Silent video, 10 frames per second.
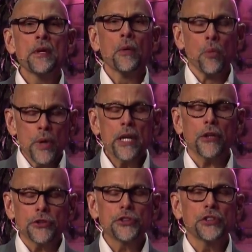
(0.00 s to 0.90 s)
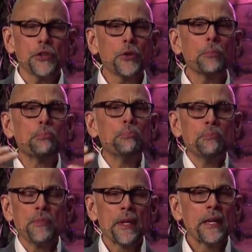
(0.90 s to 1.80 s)
we are still,
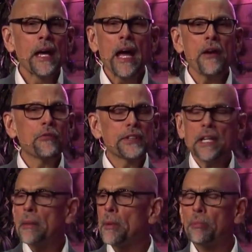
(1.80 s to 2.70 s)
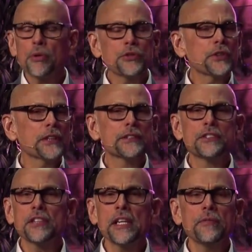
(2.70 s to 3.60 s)
every time a person gets
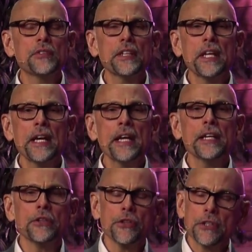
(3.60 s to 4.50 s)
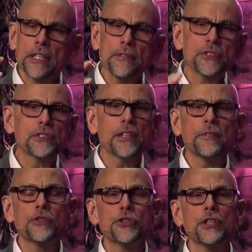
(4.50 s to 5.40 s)
saved today and gives his life
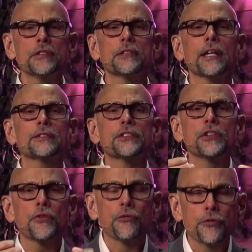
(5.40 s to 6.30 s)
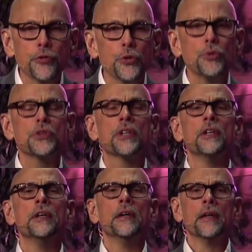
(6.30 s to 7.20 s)
to Jesus, that's still fruit
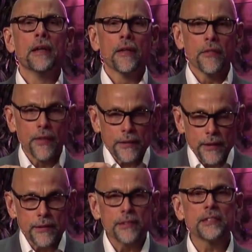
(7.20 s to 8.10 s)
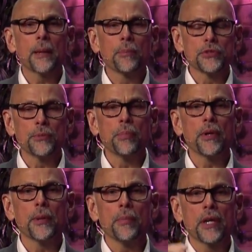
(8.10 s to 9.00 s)
that the disciples have
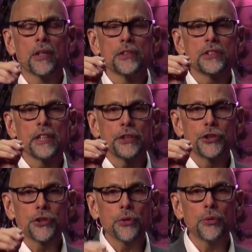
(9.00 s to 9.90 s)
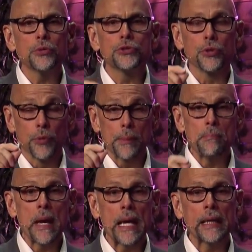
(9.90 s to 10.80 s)
buried because they chose to
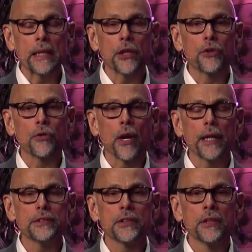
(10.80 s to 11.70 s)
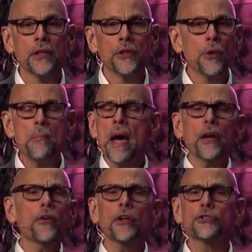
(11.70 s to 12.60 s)
remain in Christ. No
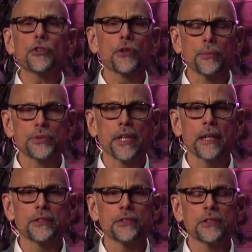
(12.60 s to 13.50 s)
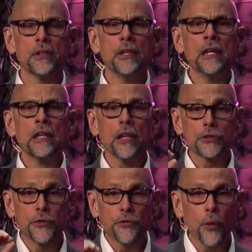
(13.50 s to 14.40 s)
matter our circumstances,
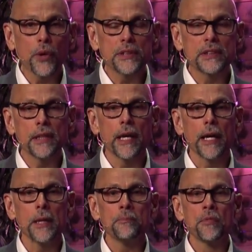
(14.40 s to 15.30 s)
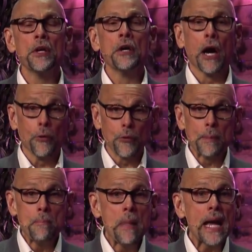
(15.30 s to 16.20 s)
let's focus today on
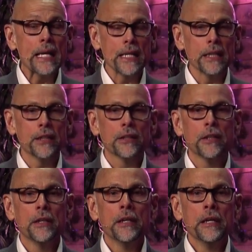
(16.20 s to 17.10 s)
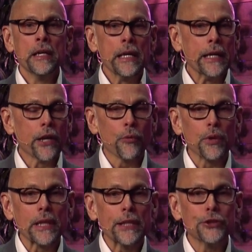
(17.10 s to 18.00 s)
remaining in our
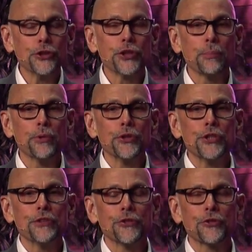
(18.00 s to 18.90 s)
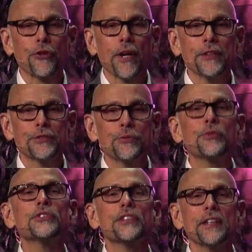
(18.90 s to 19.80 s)
relationship in Jesus Christ.
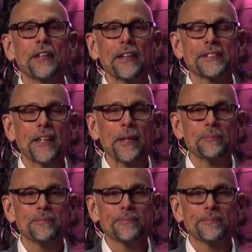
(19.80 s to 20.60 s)
We'll see you next time.